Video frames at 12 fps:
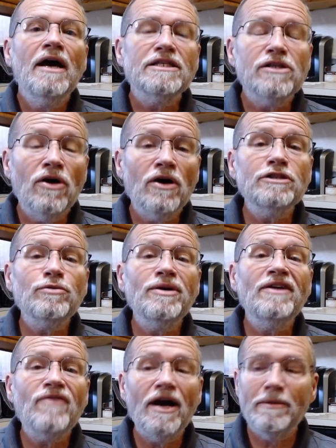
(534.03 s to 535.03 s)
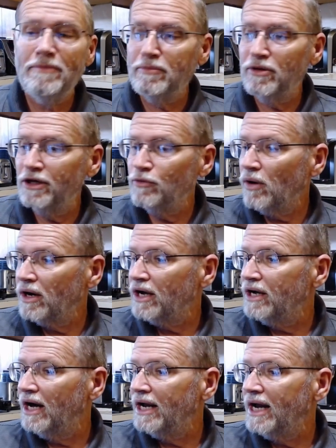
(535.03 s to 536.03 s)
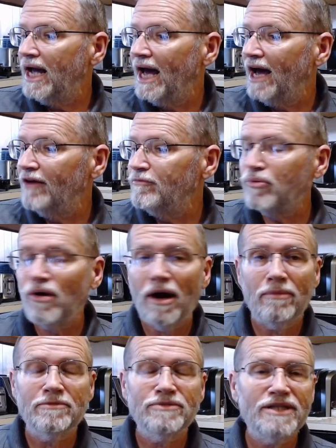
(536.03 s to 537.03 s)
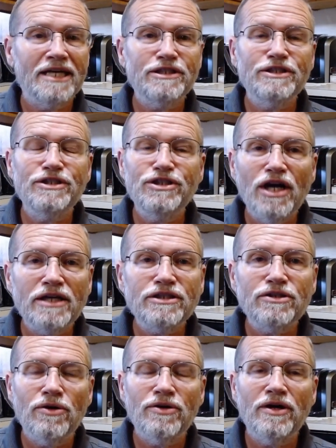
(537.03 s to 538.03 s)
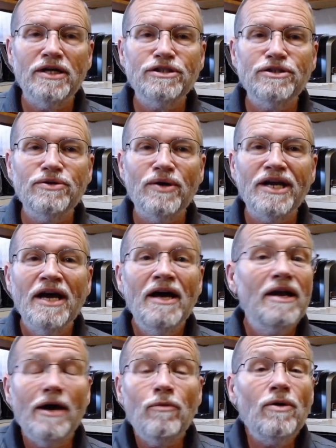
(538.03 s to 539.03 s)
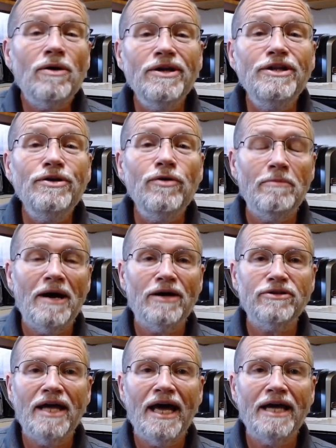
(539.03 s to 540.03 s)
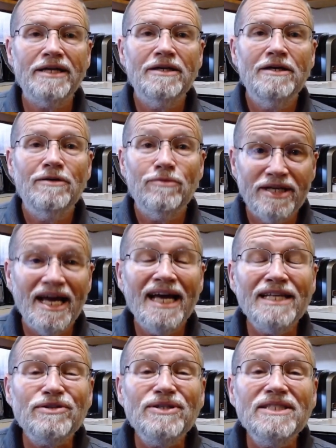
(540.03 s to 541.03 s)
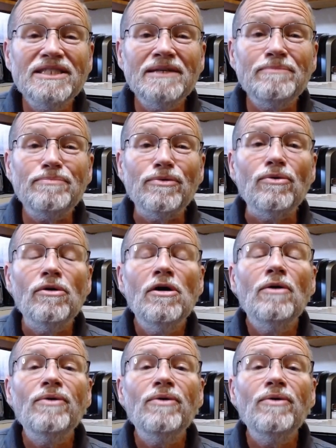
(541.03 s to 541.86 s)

As long as we invite people in, we're gonna have problems. That's just all there is to it. Now, what do we do about that? Well, the answer is simple.